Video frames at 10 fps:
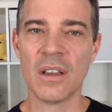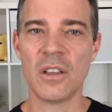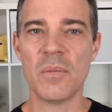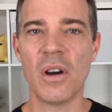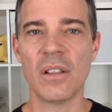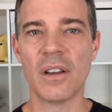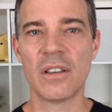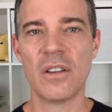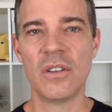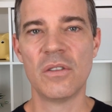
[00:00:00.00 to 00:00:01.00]
you might like
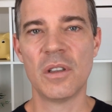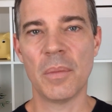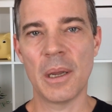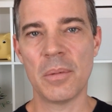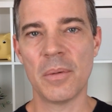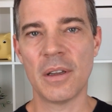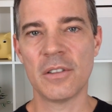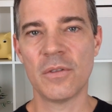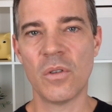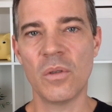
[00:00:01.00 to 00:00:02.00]
to use the paper-based
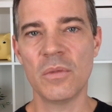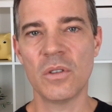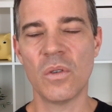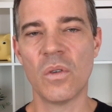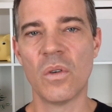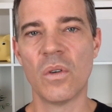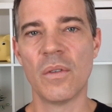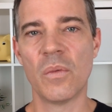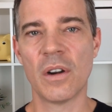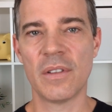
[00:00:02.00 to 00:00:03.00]
forms or
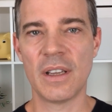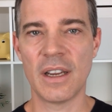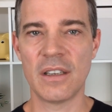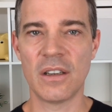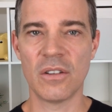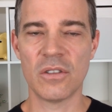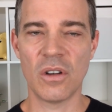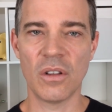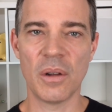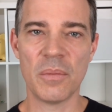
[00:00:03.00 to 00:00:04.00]
one of the ATO's
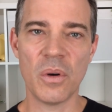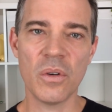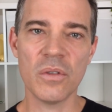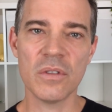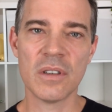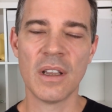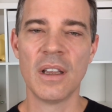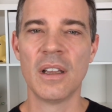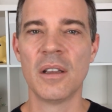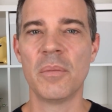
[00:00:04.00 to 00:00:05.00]
online portals.
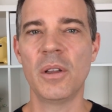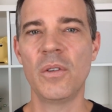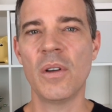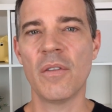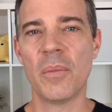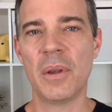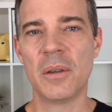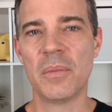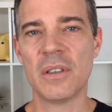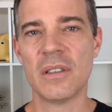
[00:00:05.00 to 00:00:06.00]
But if you have a bigger
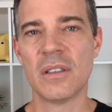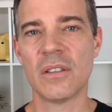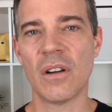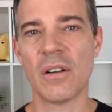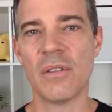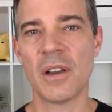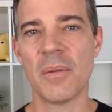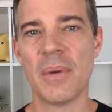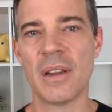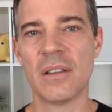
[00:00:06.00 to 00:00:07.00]
business, I'd
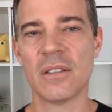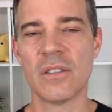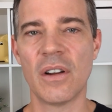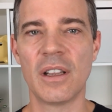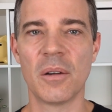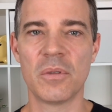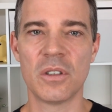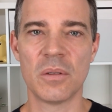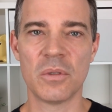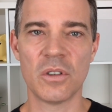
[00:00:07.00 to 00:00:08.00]
recommend signing up to
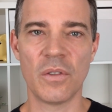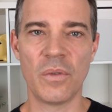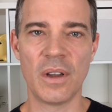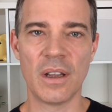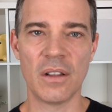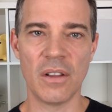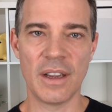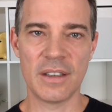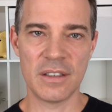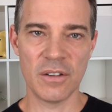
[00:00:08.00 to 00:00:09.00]
some software
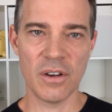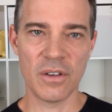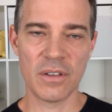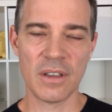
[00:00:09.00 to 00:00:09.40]
like Xero.